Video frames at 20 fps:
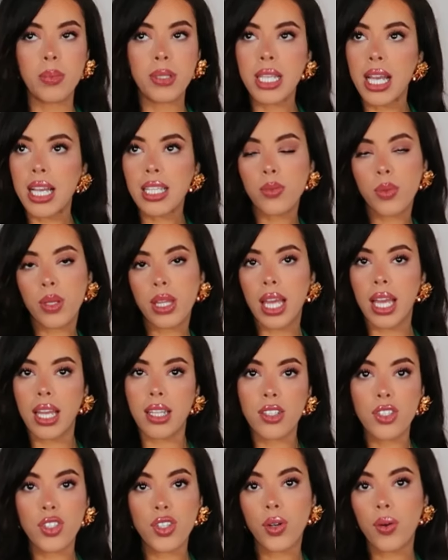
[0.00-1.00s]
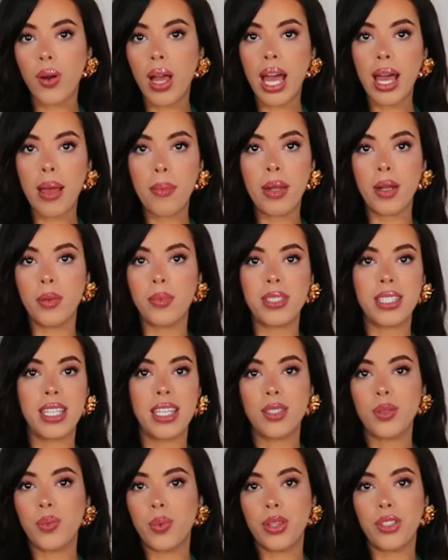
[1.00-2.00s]
obsessed with Instagram and
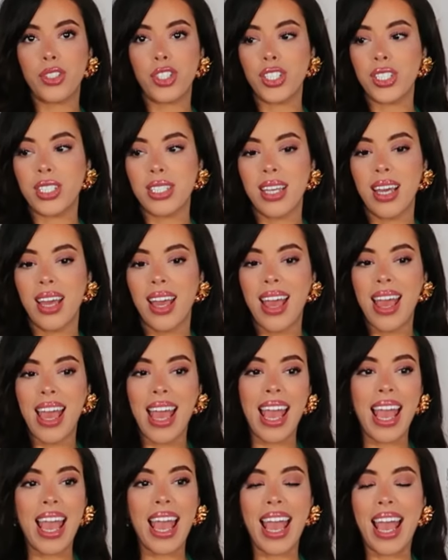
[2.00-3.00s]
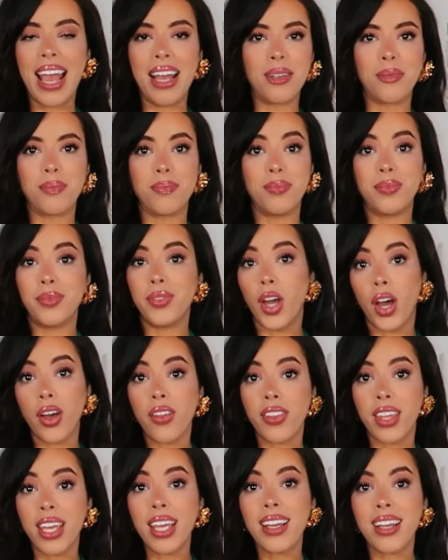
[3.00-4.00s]
obsessed with just
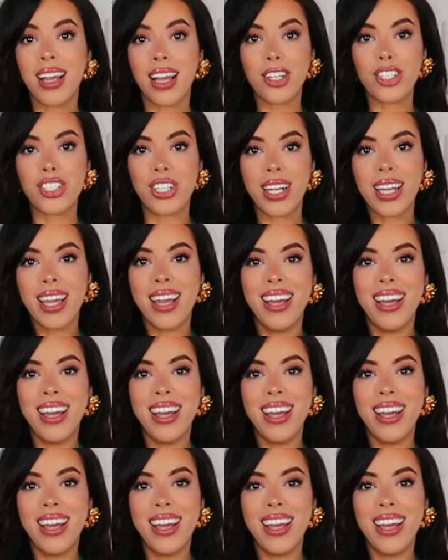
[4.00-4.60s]
nothing actually